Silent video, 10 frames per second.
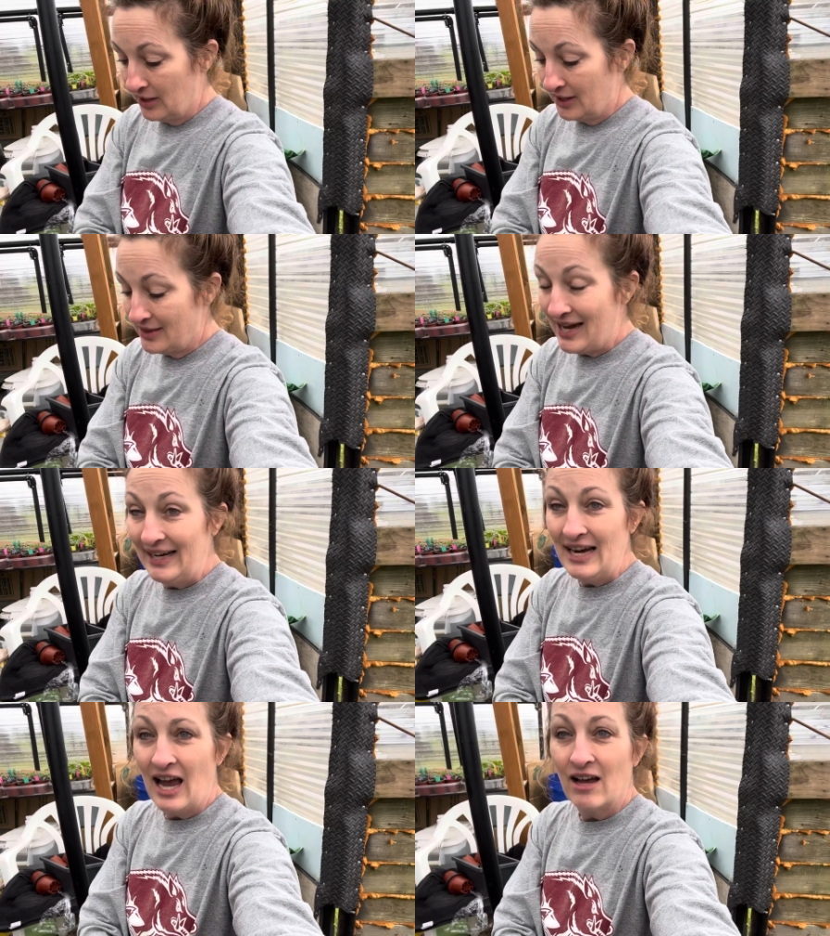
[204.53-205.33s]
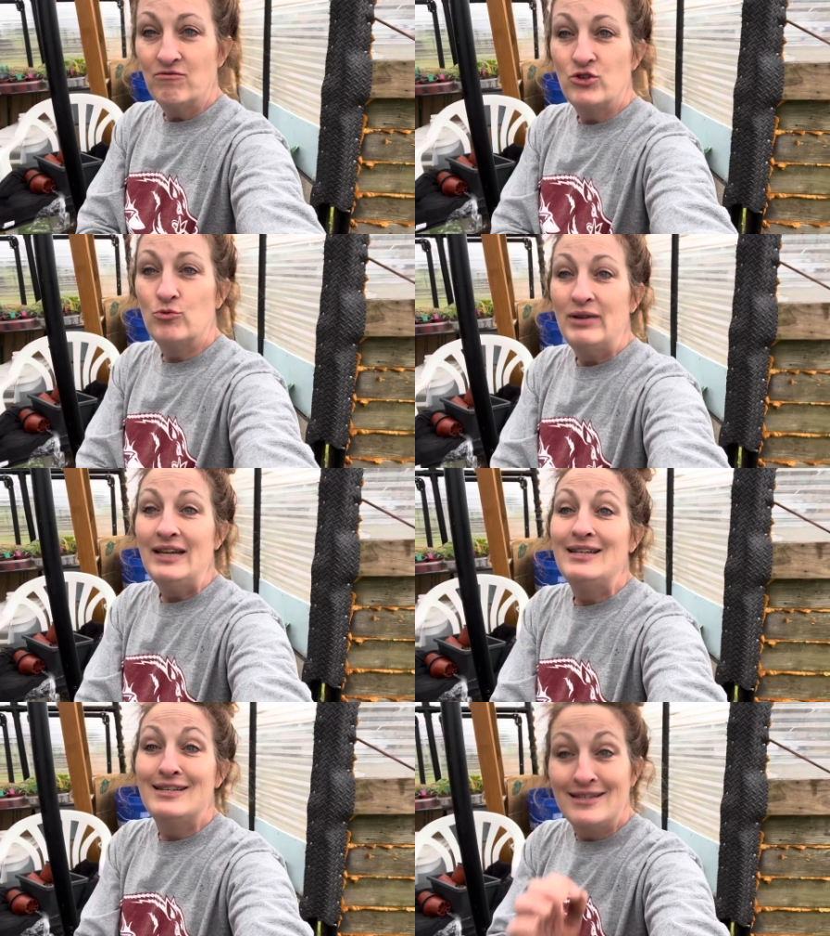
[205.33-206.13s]
they have to be
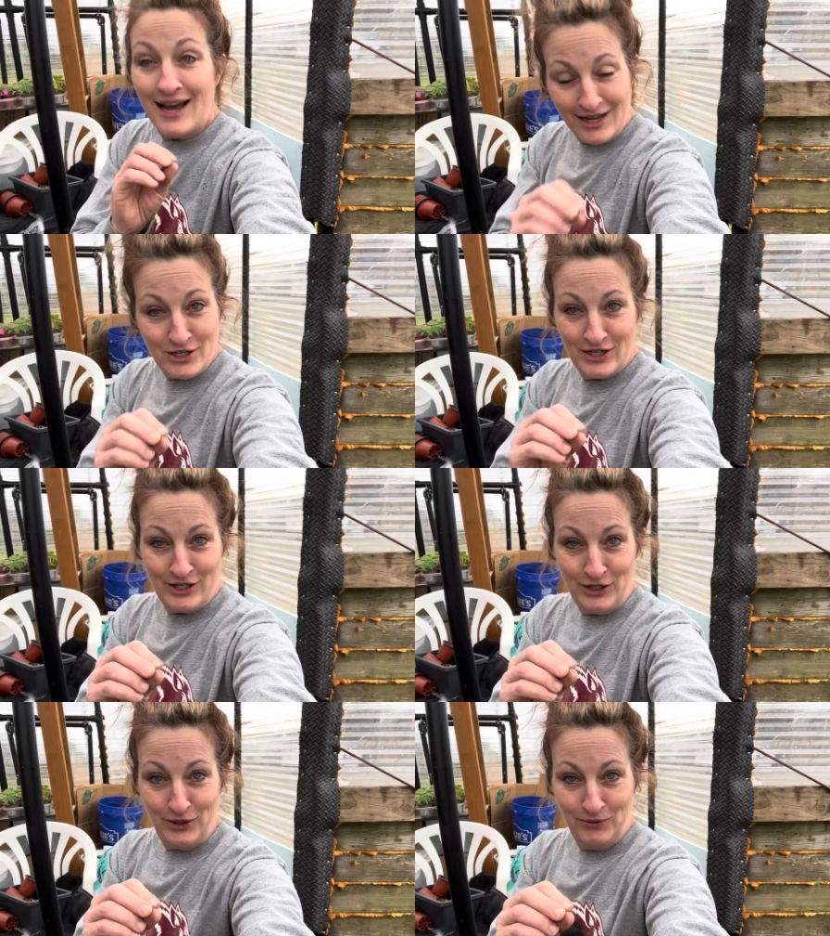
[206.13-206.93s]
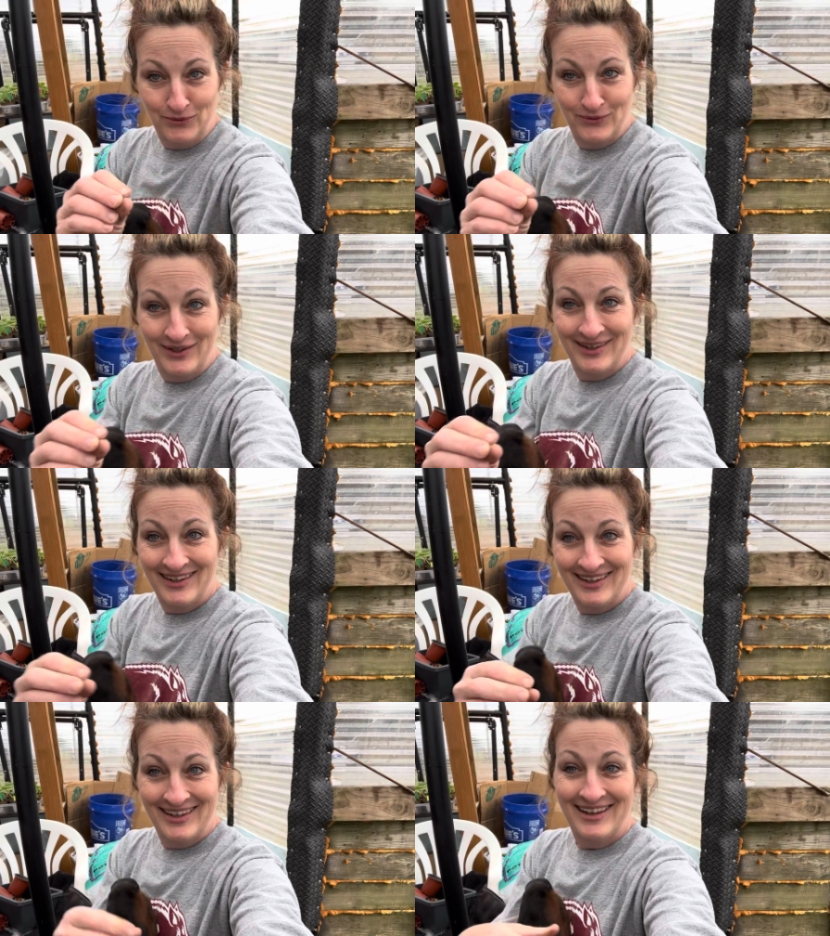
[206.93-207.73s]
touching you
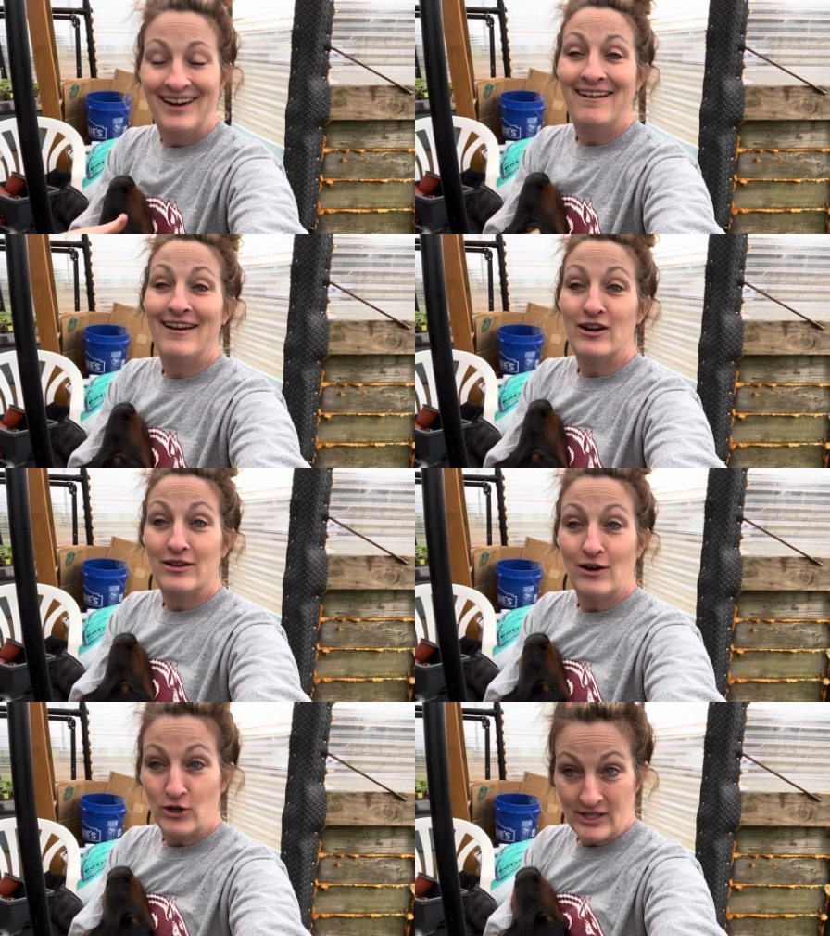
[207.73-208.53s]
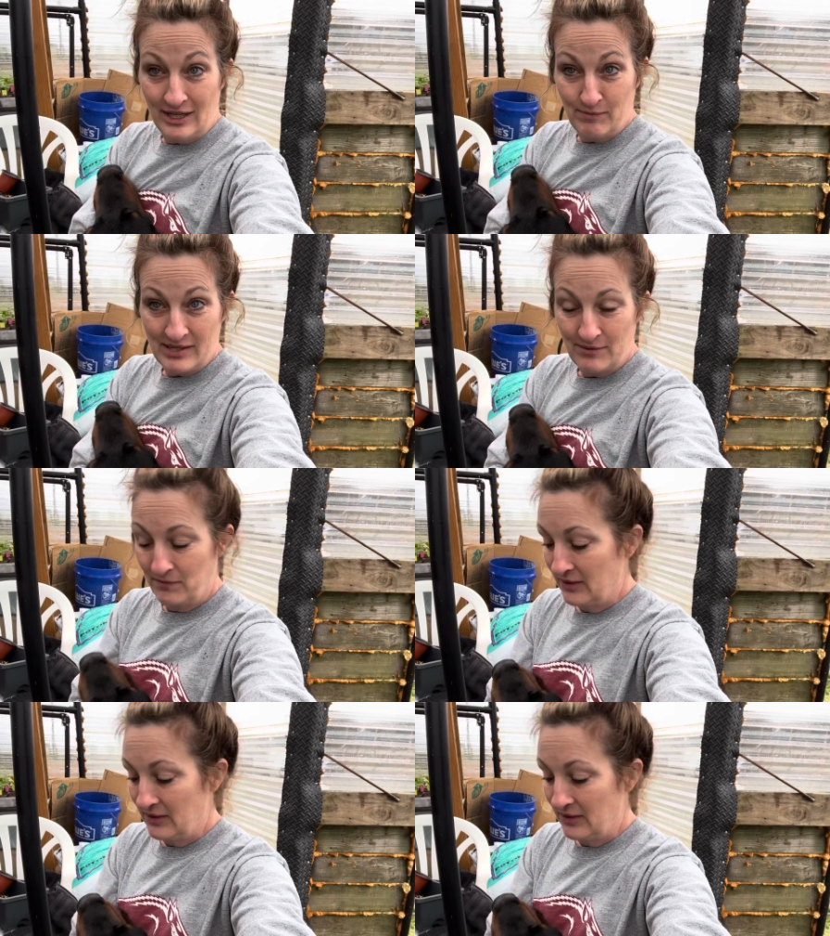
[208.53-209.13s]
at all times.